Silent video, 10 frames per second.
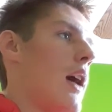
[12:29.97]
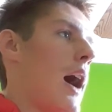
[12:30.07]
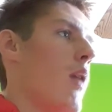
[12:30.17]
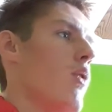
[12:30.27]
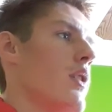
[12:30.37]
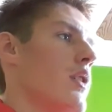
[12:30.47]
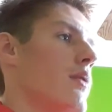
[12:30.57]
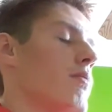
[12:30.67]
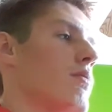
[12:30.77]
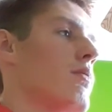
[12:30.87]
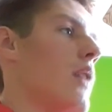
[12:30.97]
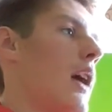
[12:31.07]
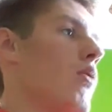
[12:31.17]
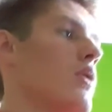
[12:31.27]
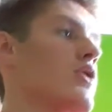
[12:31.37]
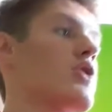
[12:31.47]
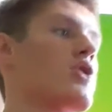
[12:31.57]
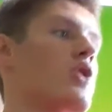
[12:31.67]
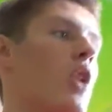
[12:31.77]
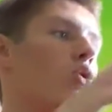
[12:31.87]
I wanna
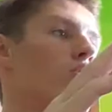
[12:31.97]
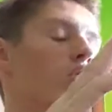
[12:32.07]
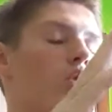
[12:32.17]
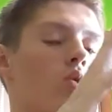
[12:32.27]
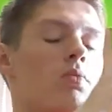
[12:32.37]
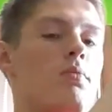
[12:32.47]
show you.